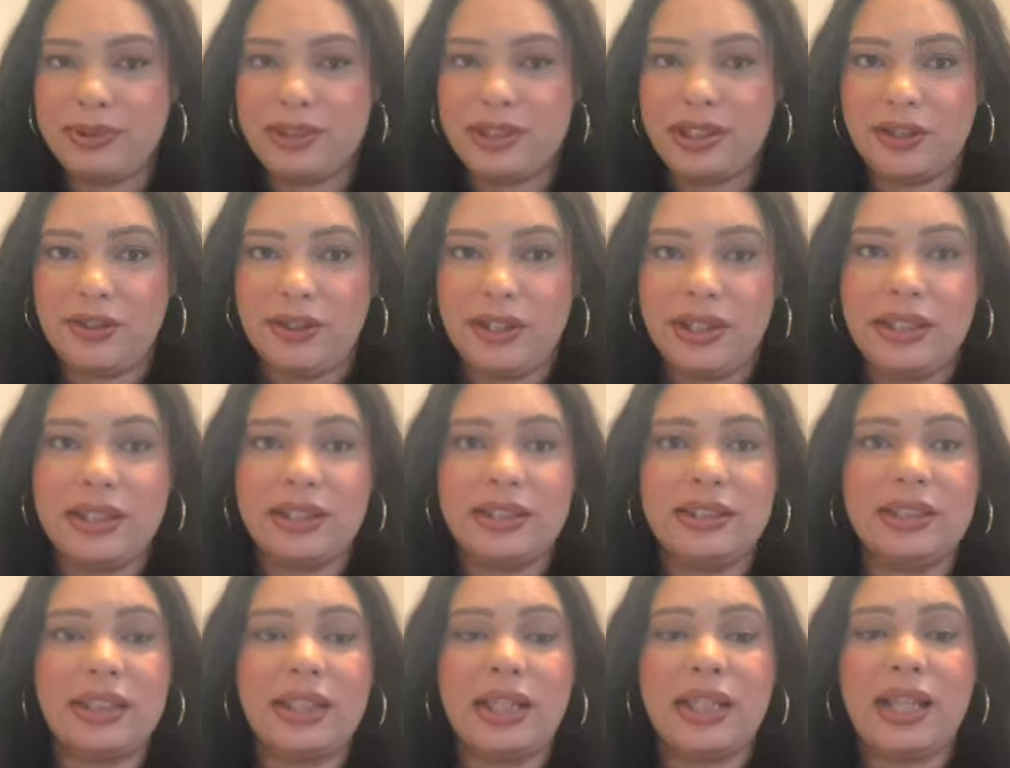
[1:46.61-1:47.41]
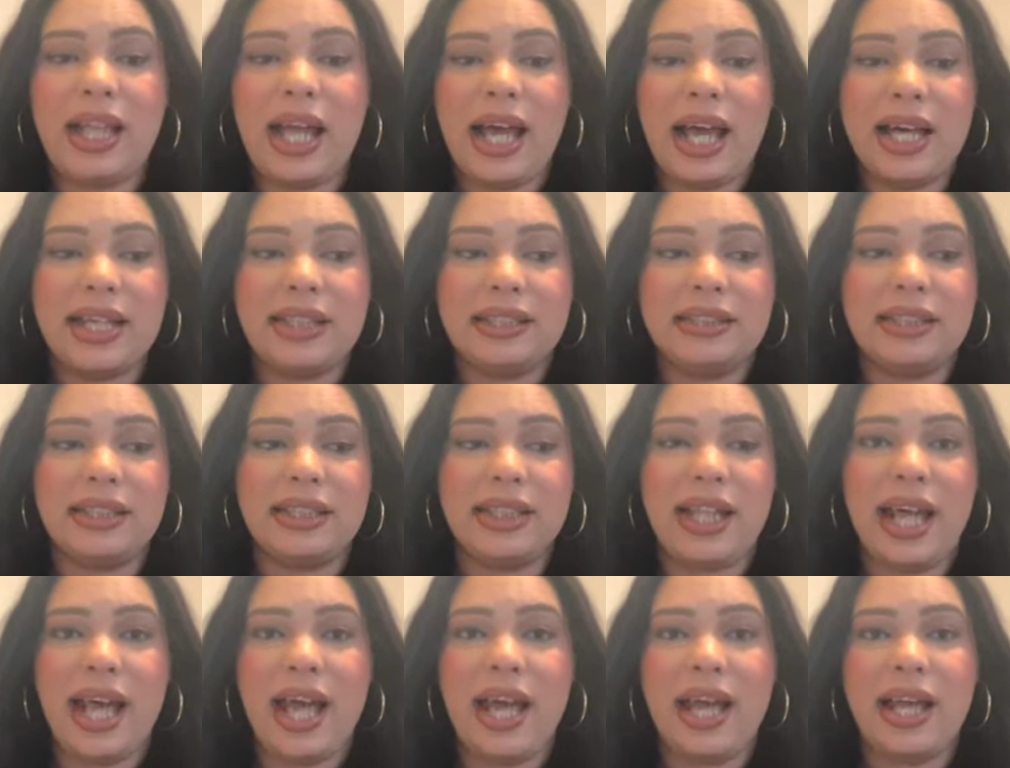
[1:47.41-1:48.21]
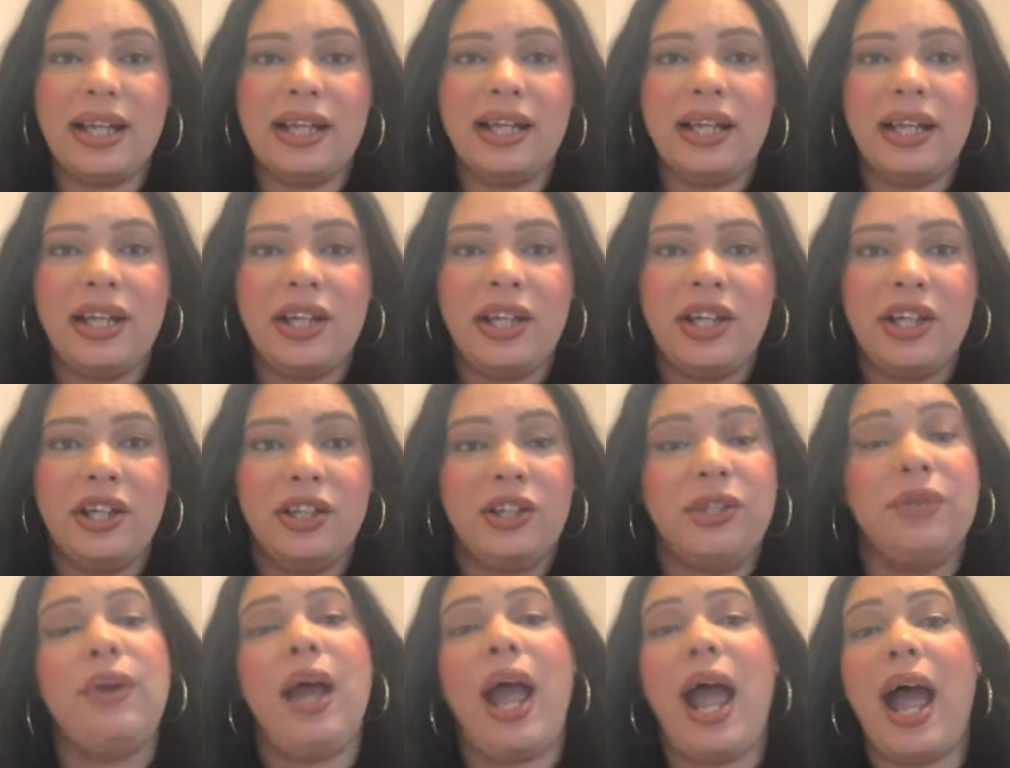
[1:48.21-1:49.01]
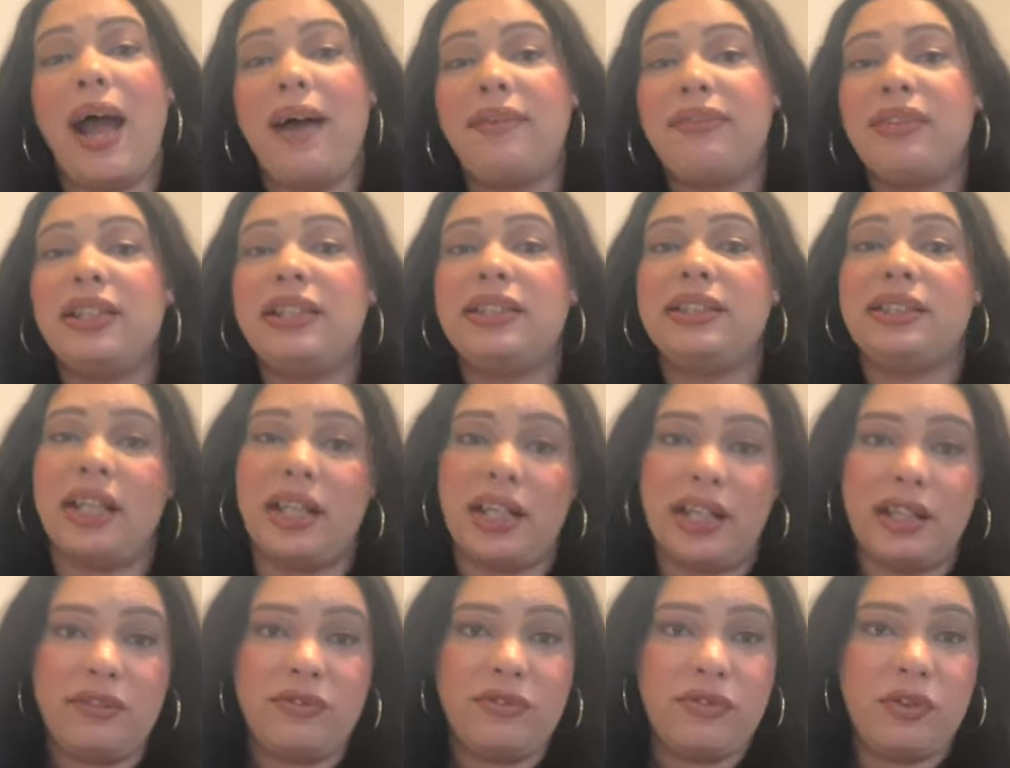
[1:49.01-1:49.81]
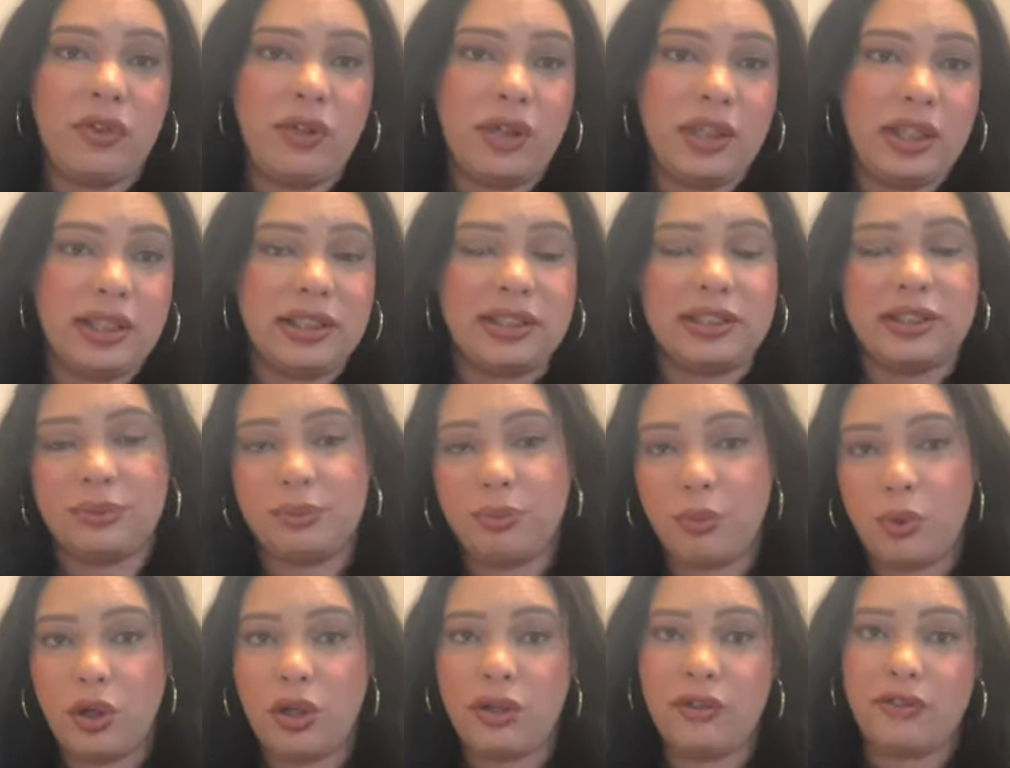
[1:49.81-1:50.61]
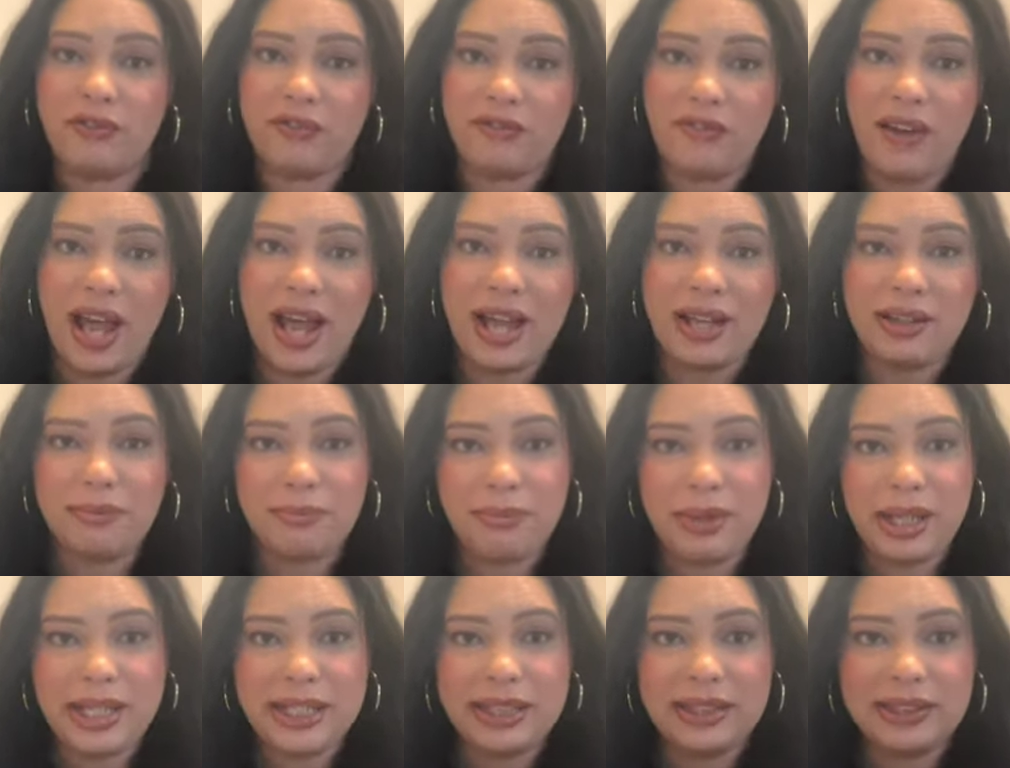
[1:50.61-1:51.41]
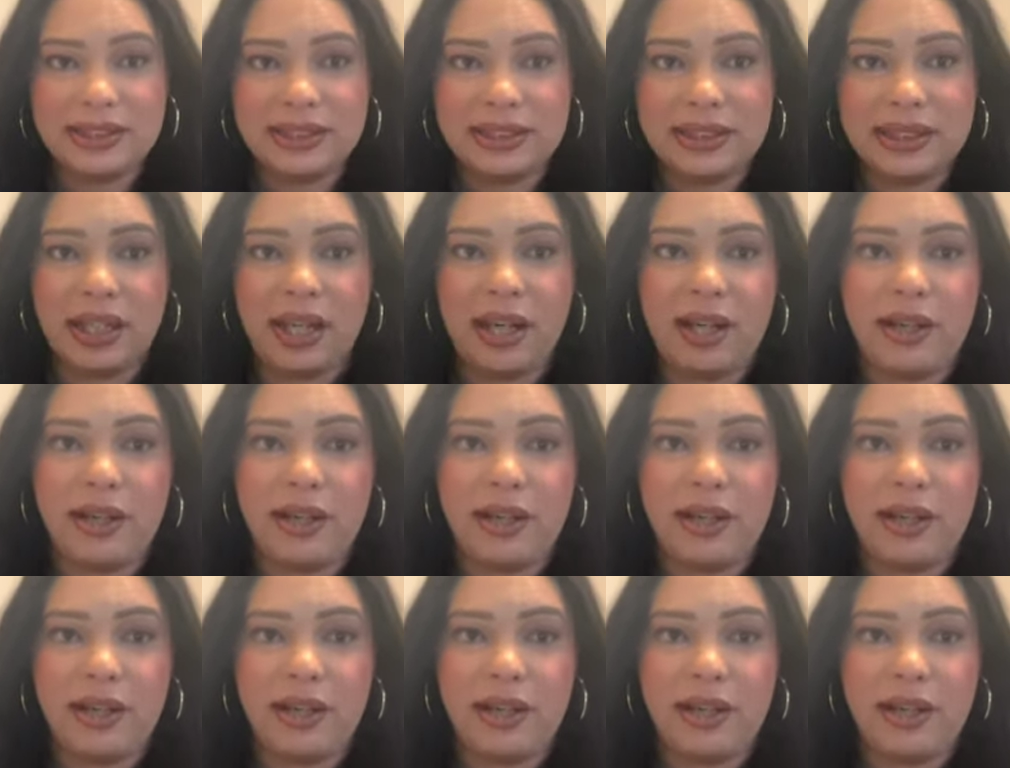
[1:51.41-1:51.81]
So it is a class that you have to study for, and it's more fact-based.